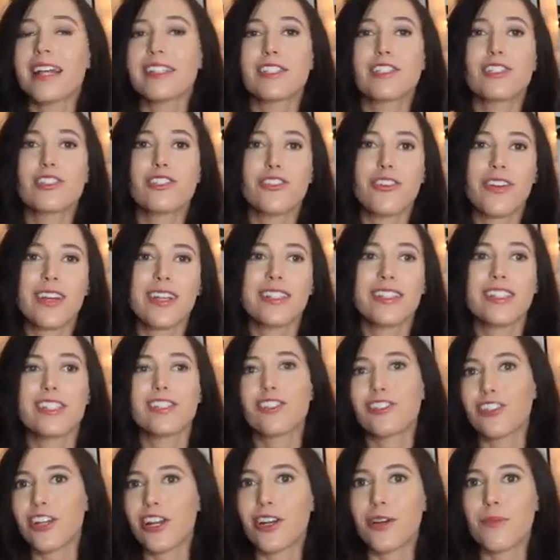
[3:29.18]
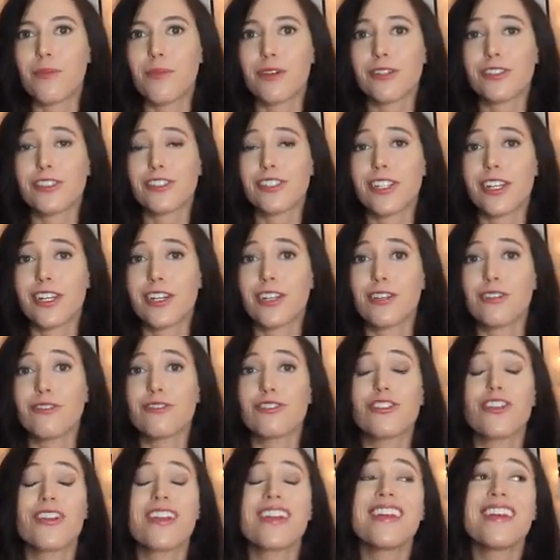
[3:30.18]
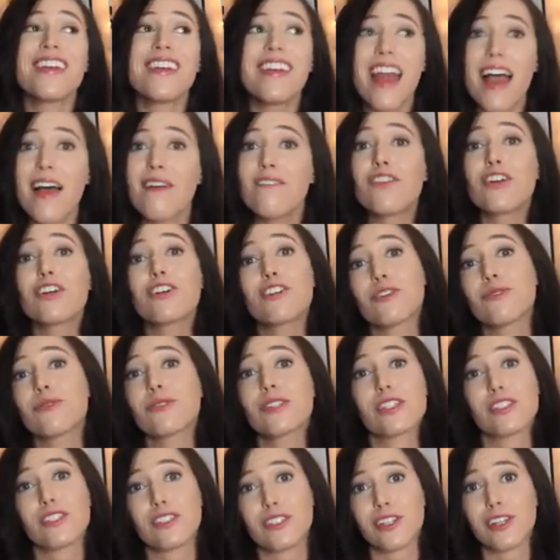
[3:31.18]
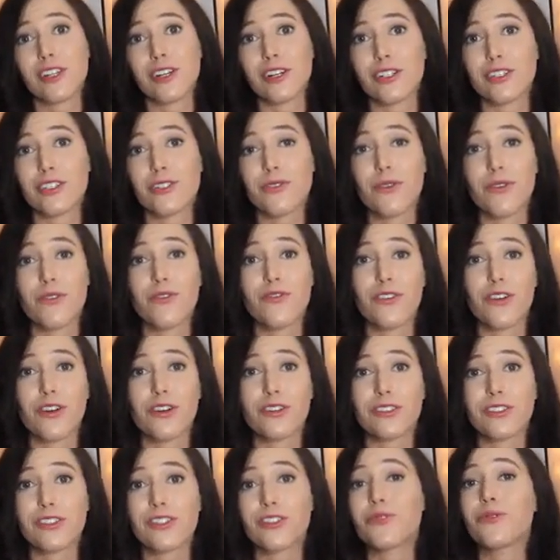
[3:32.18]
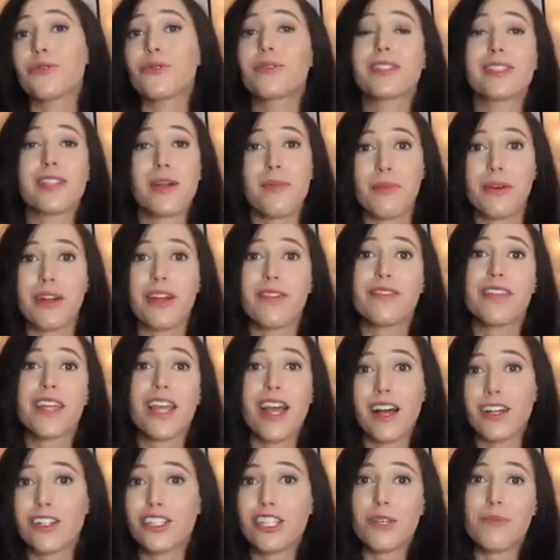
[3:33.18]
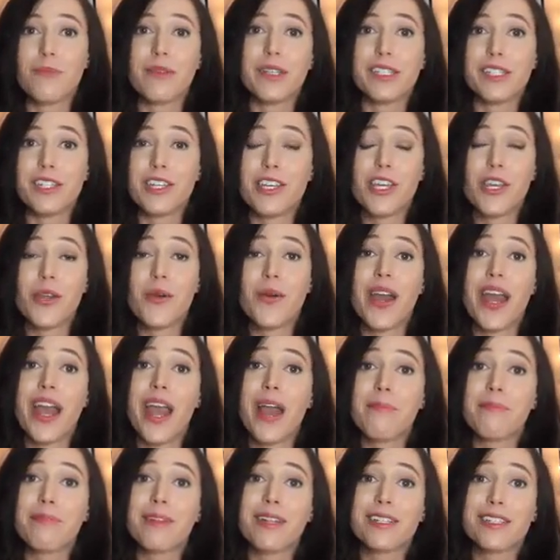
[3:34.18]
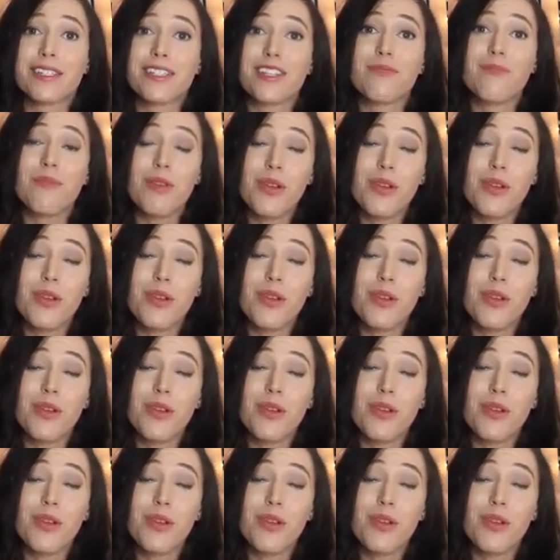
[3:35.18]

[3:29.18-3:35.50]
As a straight cisgender person, you should never use a slur to refer to someone of the LGBTQAI+